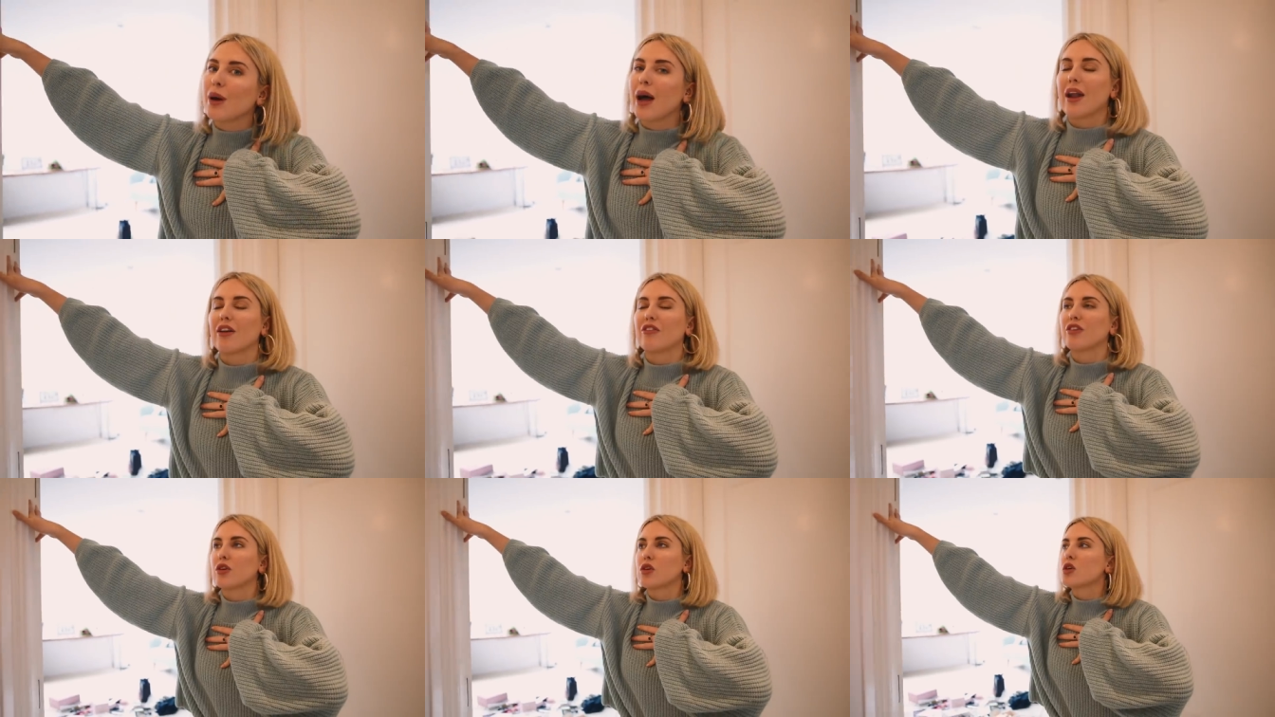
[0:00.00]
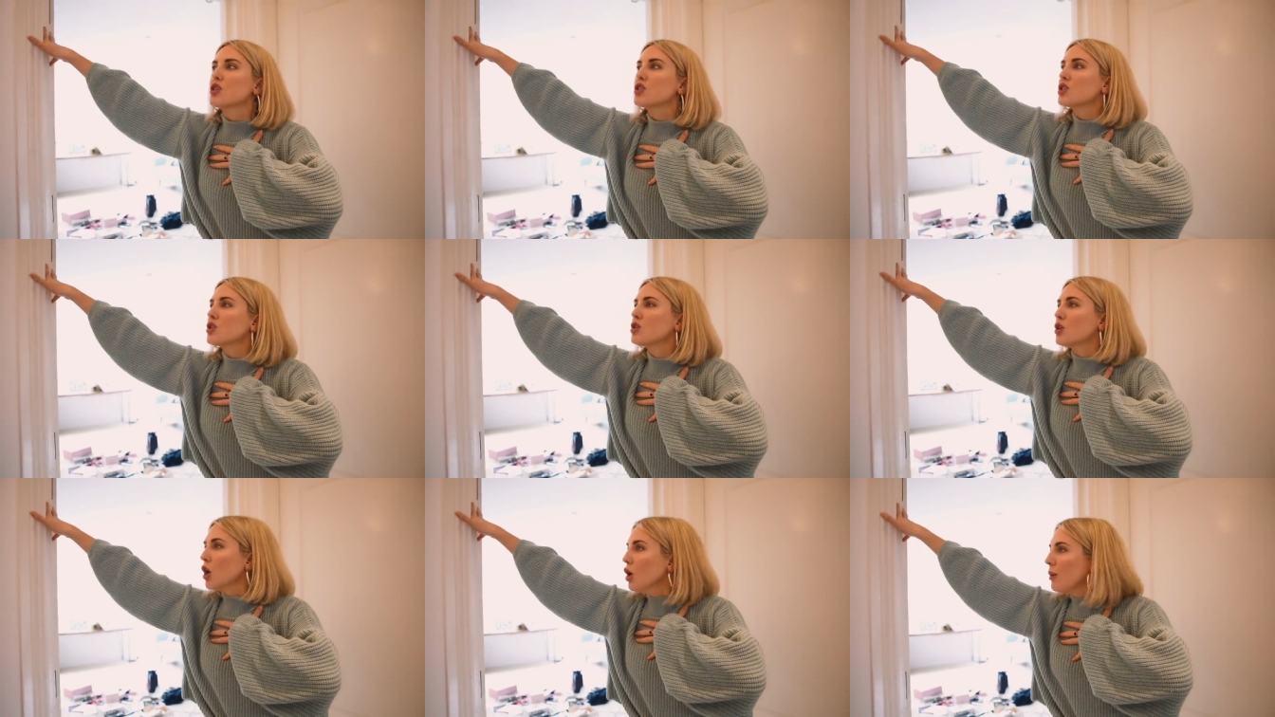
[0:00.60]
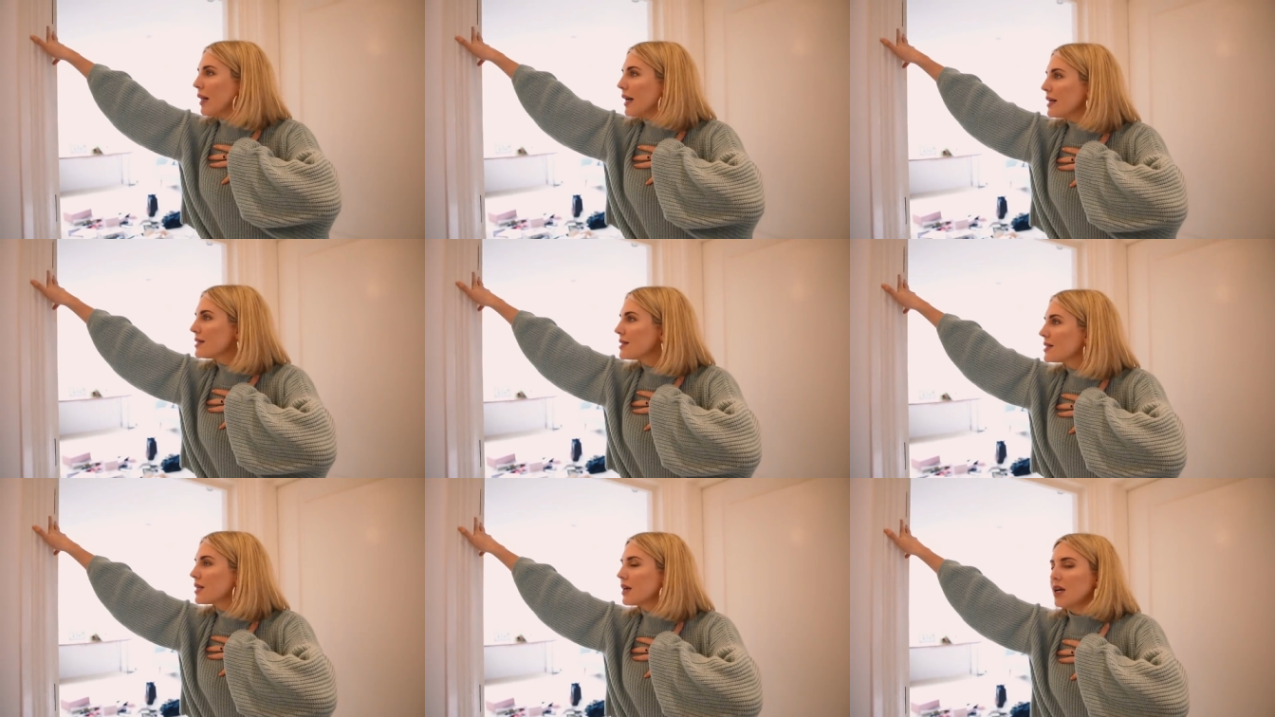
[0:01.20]
And I feel so
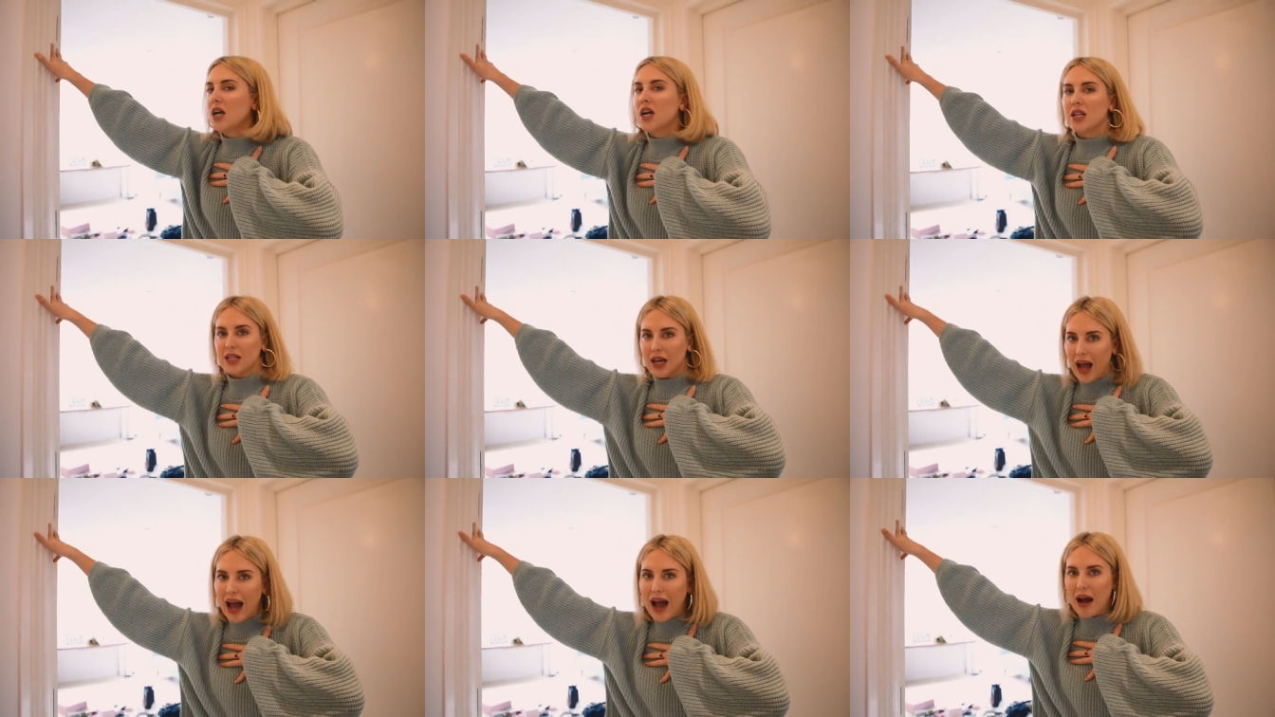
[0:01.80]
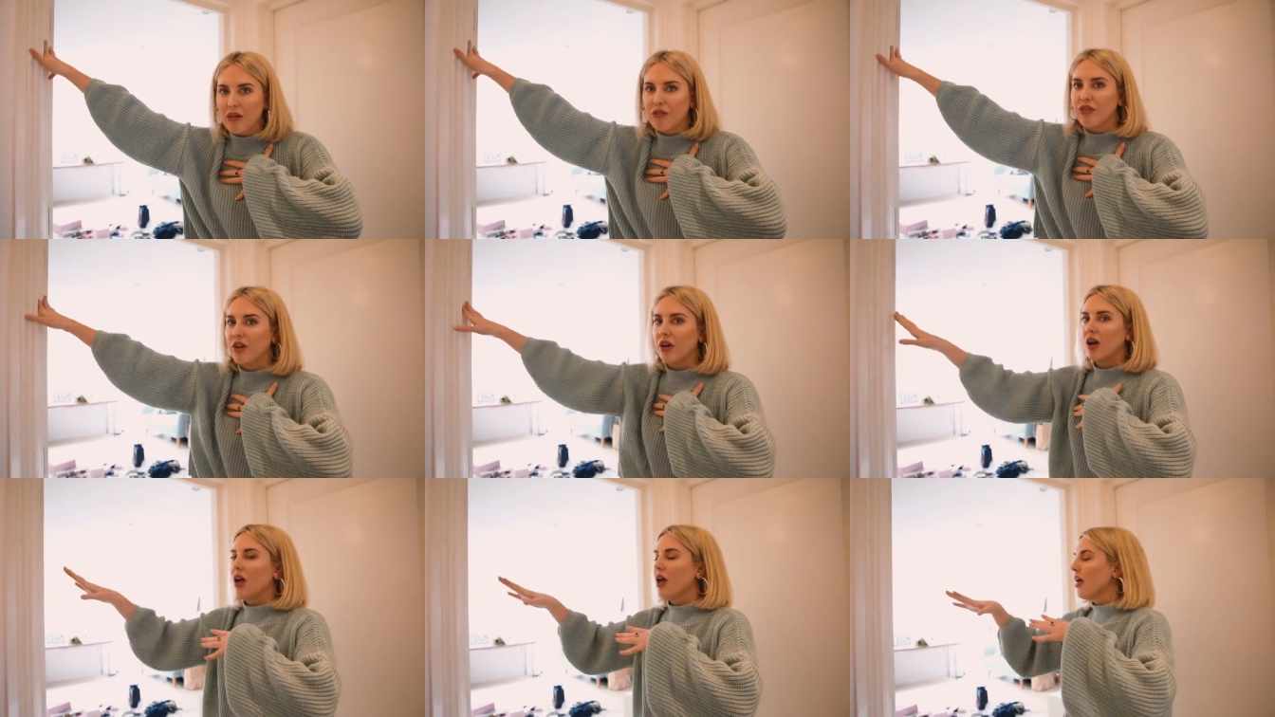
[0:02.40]
blessed to have